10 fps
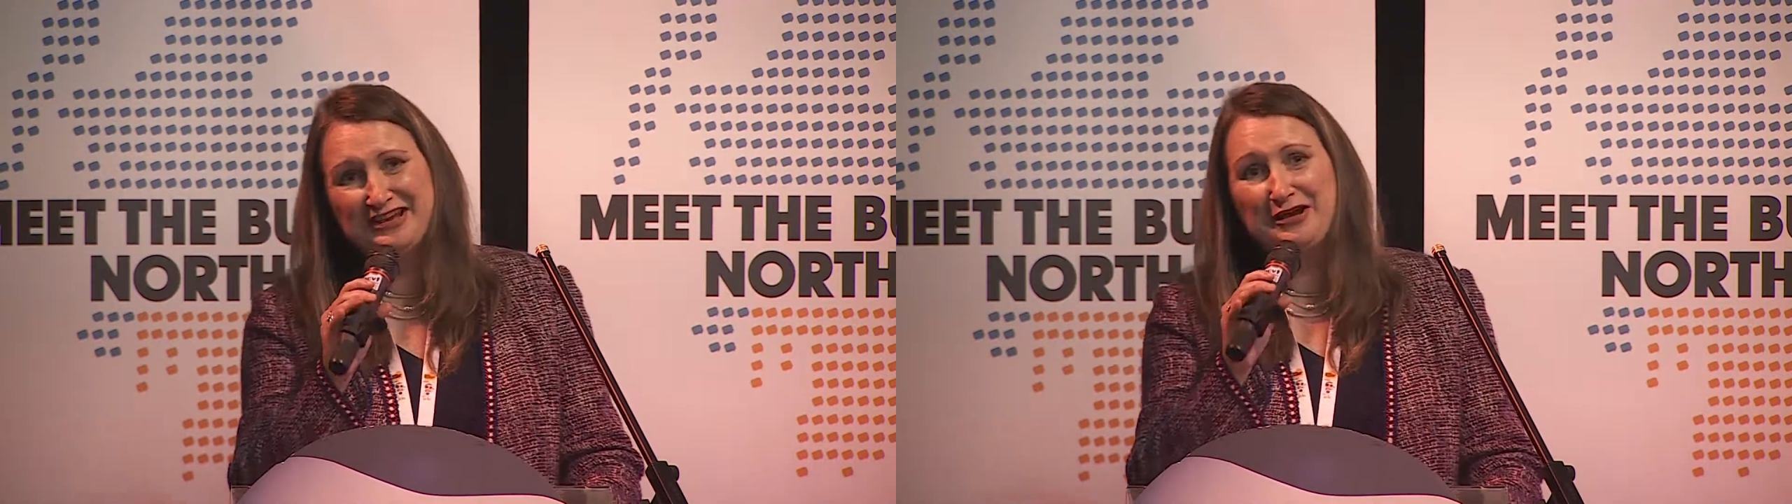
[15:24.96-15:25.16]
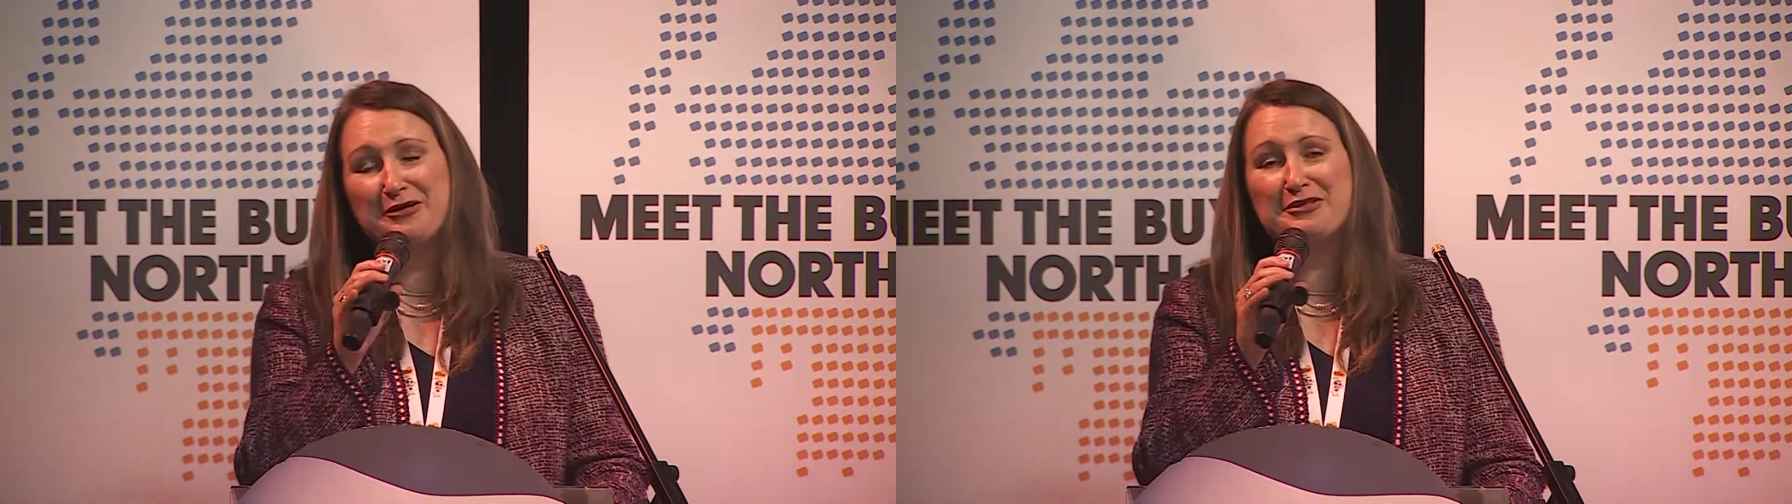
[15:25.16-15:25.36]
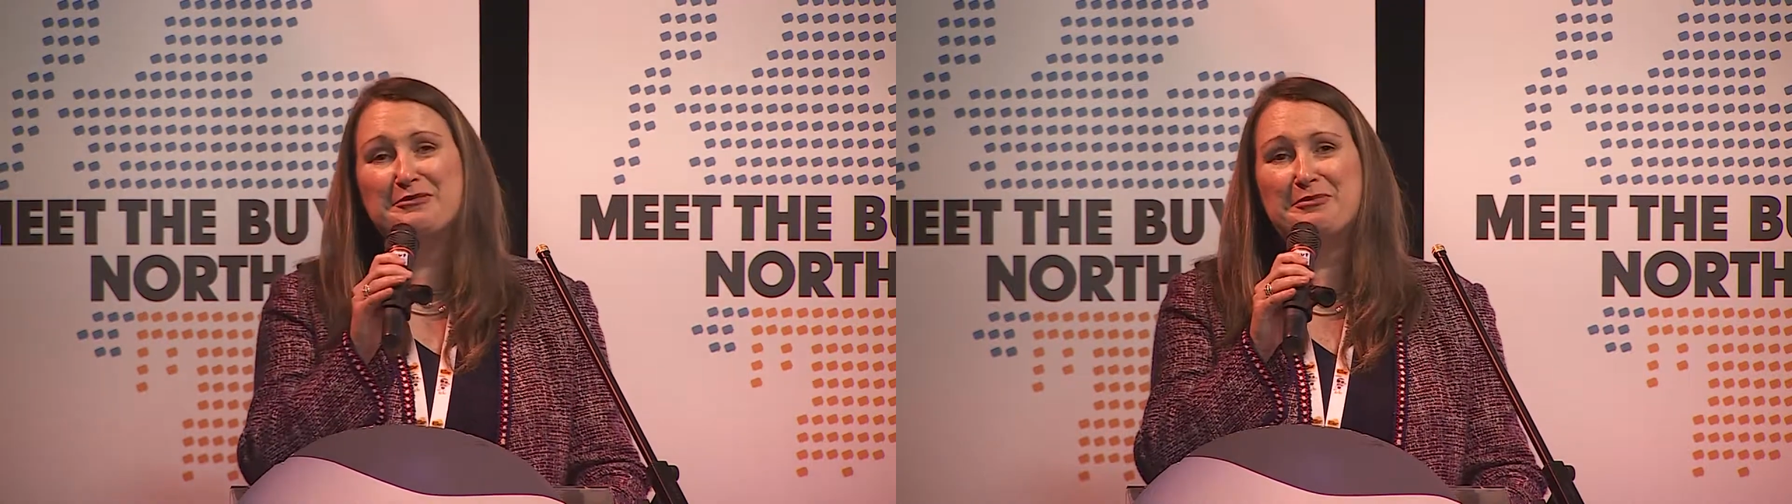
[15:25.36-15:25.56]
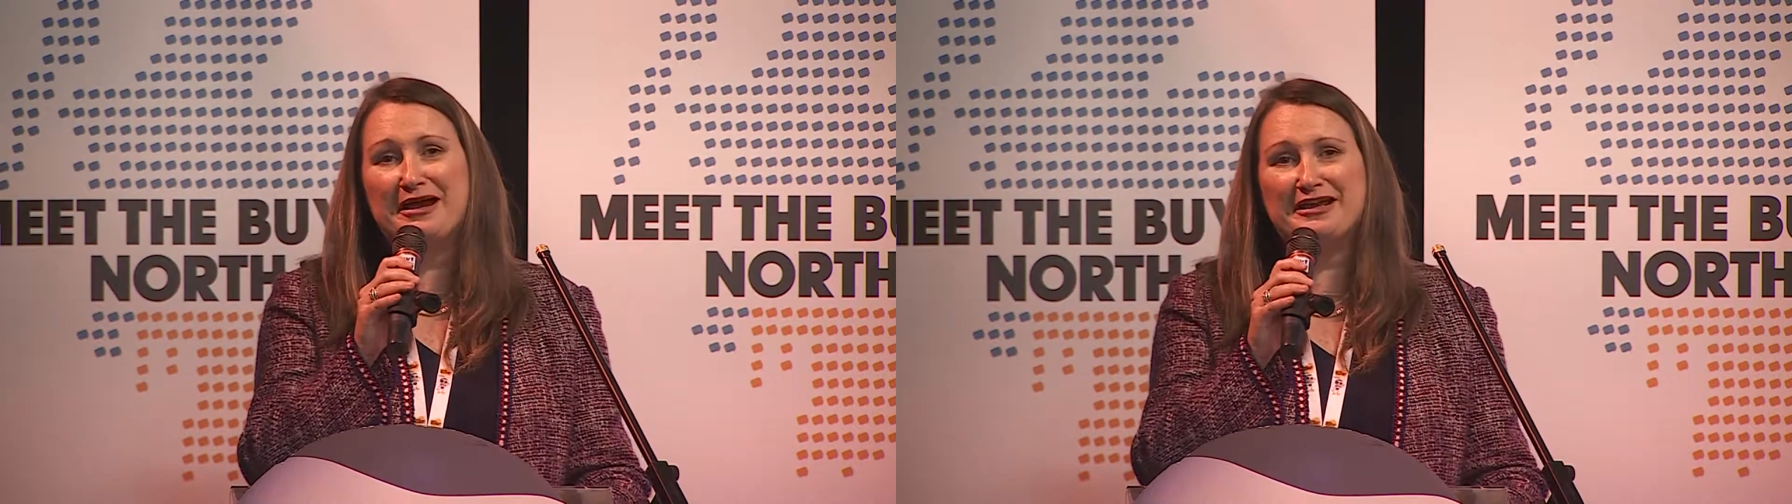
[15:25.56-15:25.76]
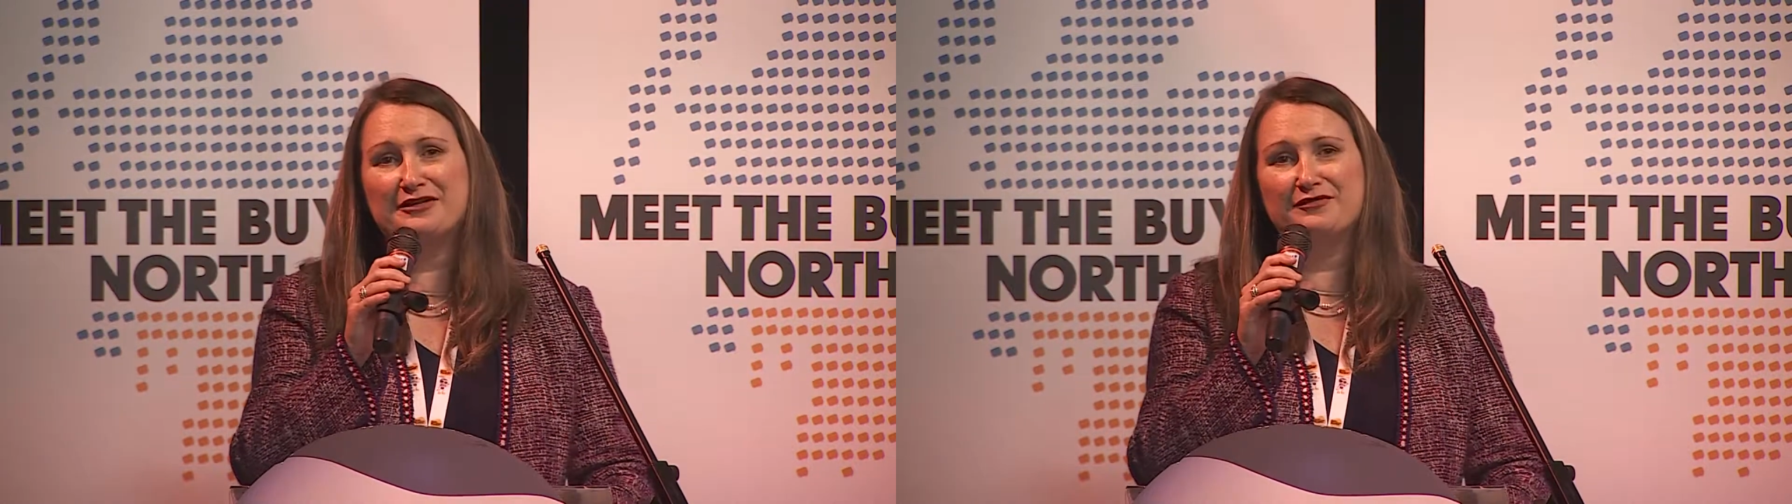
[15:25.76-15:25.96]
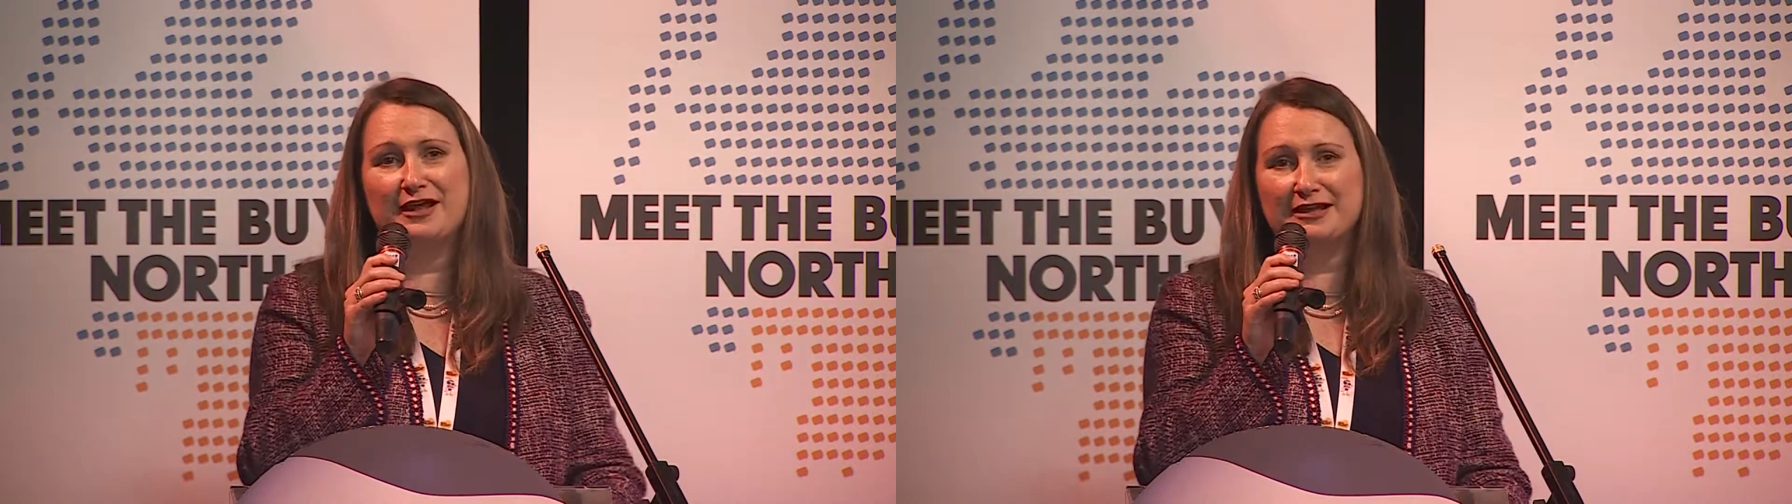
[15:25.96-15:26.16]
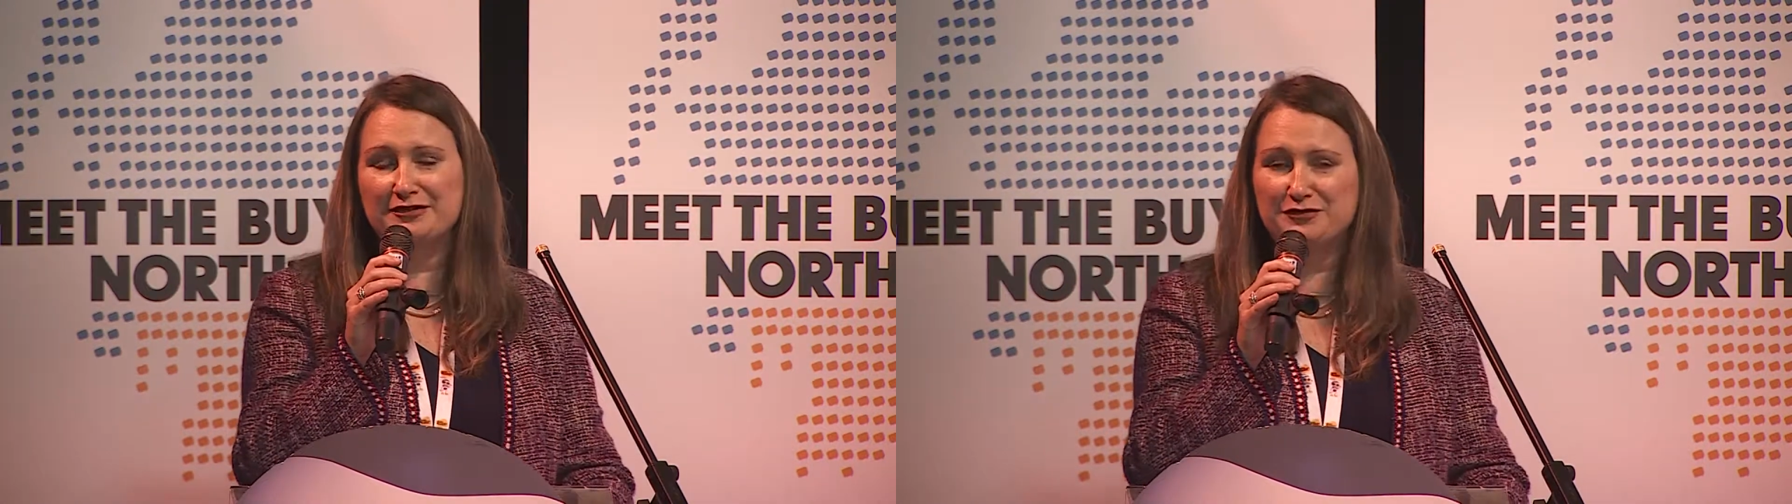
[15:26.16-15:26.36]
on the back of that and a